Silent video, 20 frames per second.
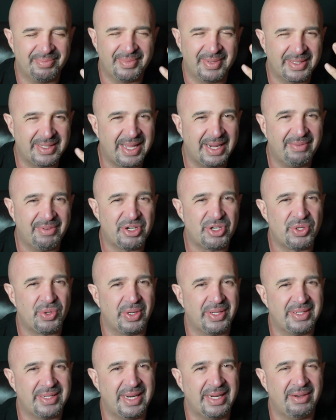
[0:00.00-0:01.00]
it's kind of a
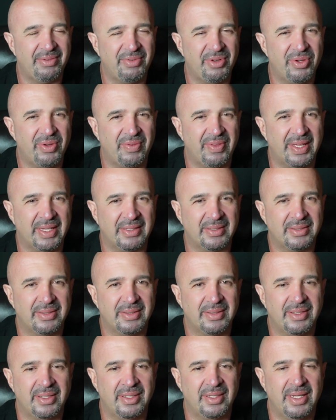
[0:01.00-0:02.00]
short-sighted view of things.
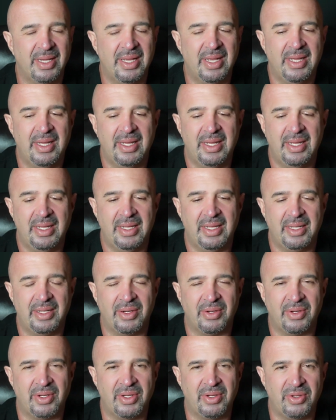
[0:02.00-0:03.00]

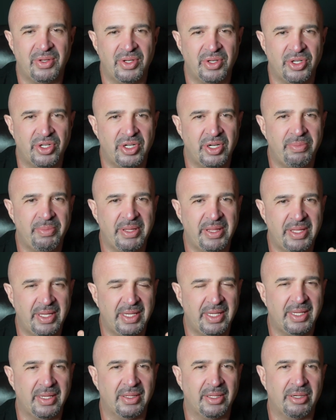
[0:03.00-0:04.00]
You're, you you should be
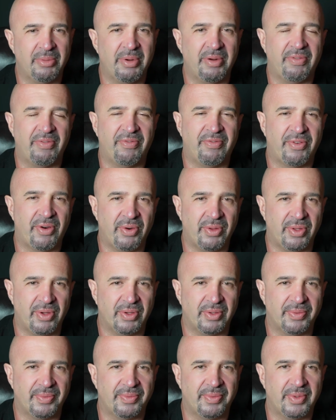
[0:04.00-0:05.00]
thinking a little bit
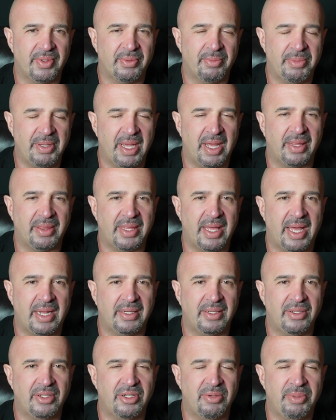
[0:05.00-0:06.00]
further beyond that.
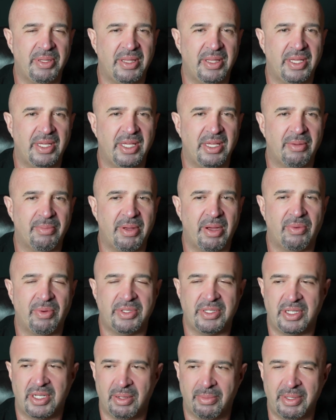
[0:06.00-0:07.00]
You should be thinking about
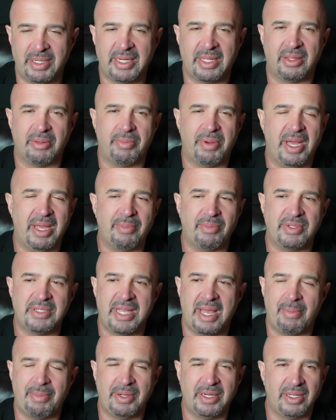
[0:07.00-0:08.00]
what's coming down the pipe, what's
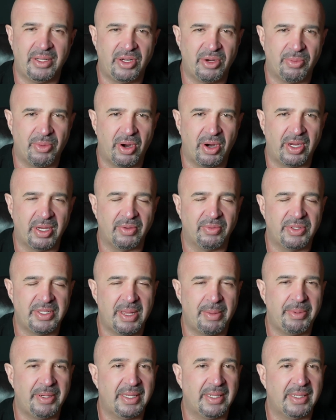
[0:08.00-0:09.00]
happening in your market, what's
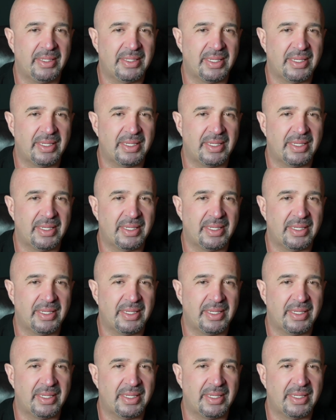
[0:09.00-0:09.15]
happening in a